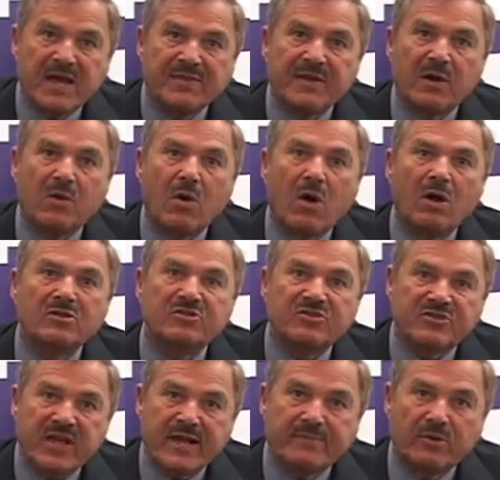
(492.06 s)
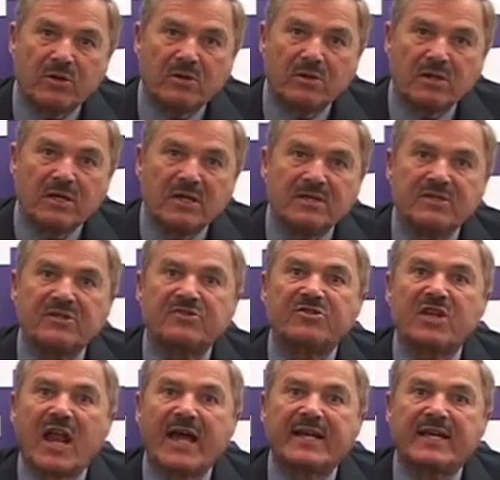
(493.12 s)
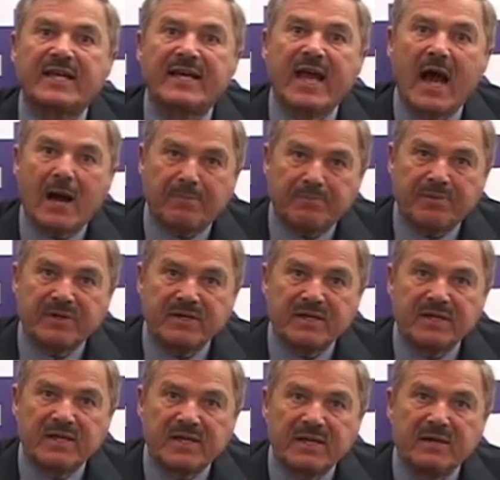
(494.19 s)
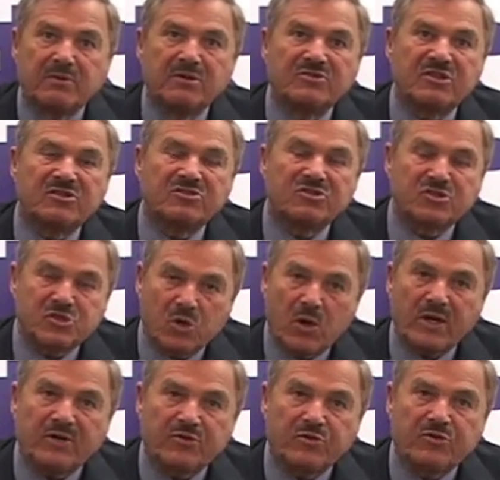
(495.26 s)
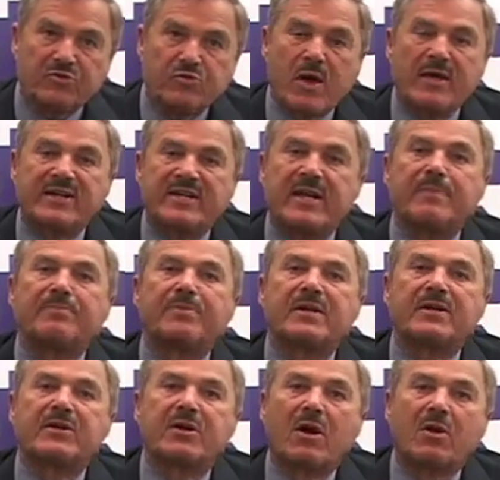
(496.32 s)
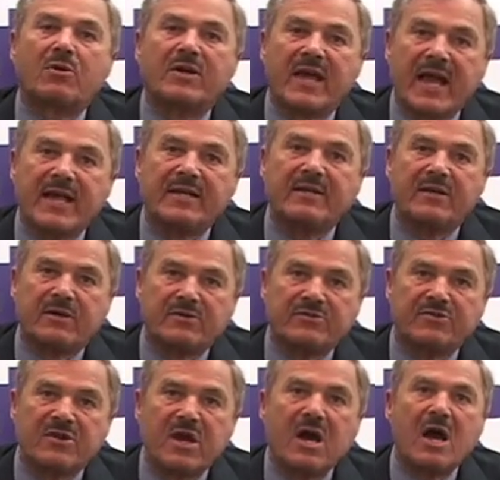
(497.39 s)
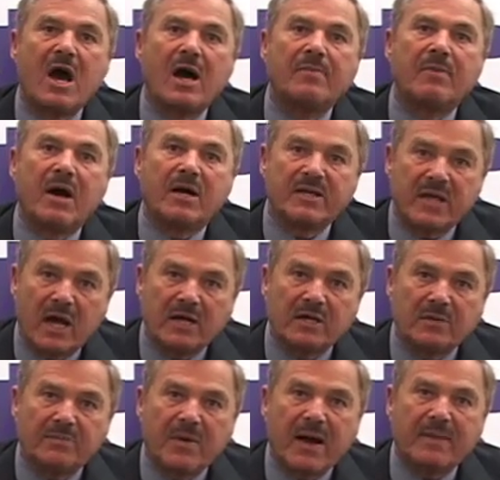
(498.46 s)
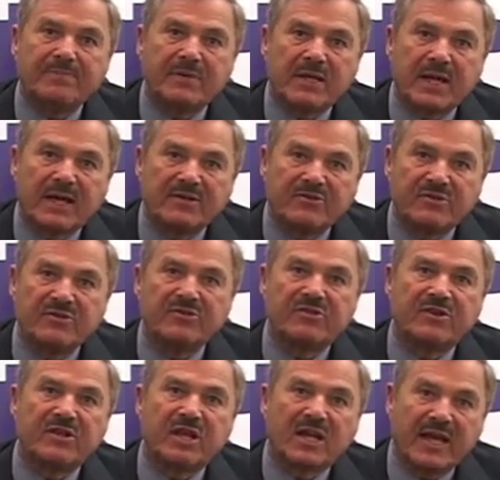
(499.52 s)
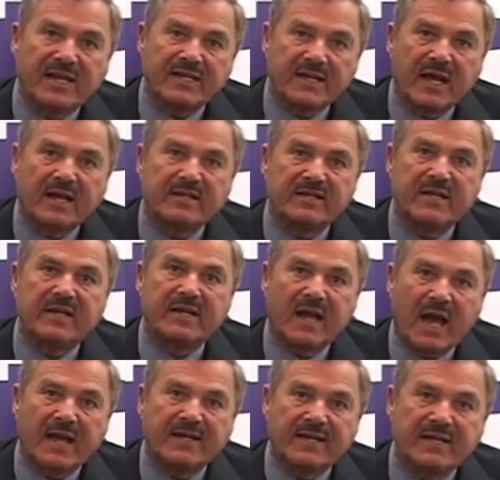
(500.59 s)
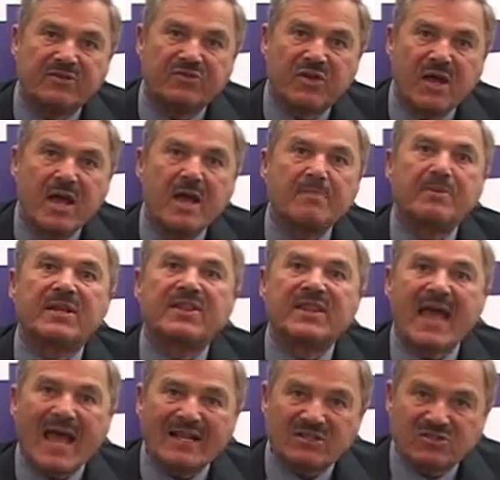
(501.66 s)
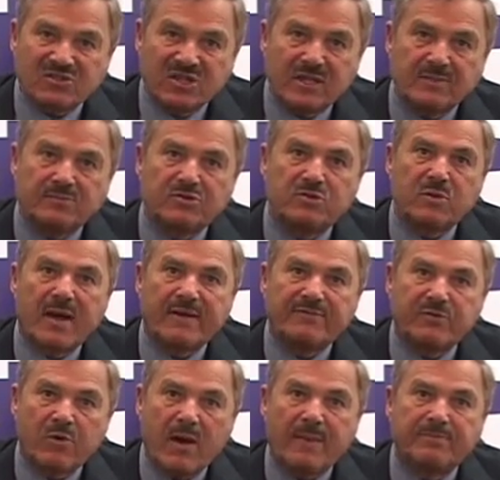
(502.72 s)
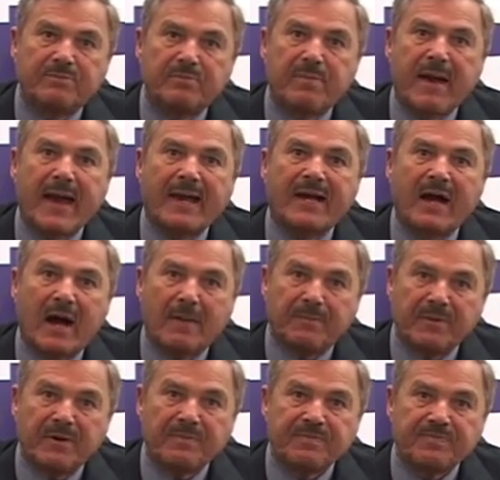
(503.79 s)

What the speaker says: They're all stable to slightly up. There was a short dip in cocaine use among younger populations in the late 1990s, but that seems to have crept back up.